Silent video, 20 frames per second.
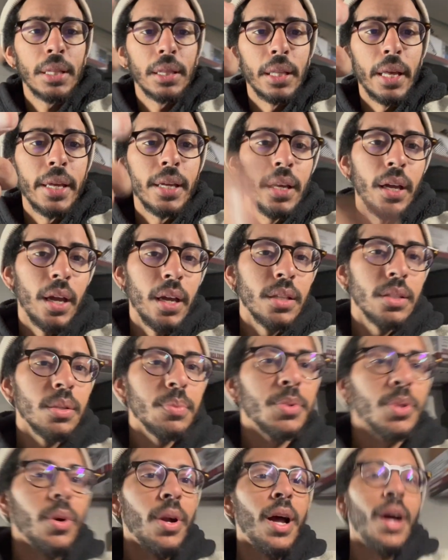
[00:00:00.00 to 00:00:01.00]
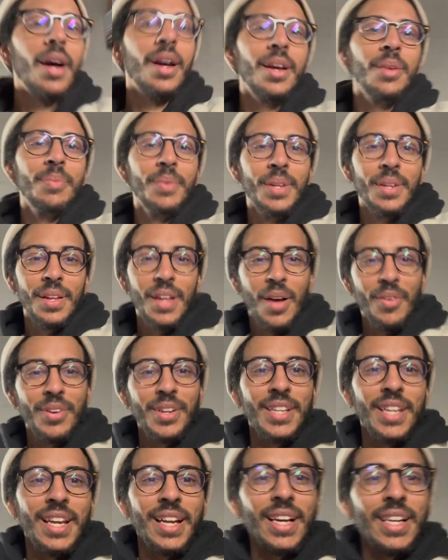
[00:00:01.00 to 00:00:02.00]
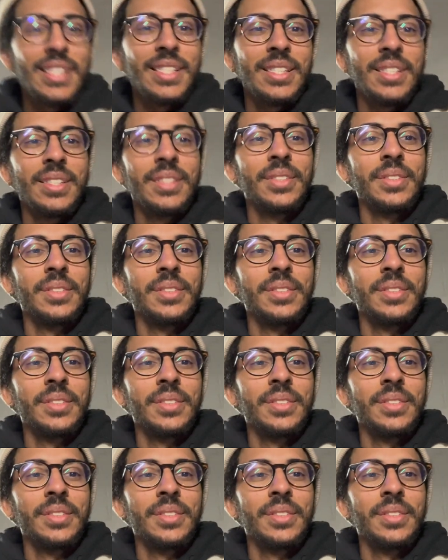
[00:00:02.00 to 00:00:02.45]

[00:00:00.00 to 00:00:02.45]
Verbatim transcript: like and subscribe have a good day guys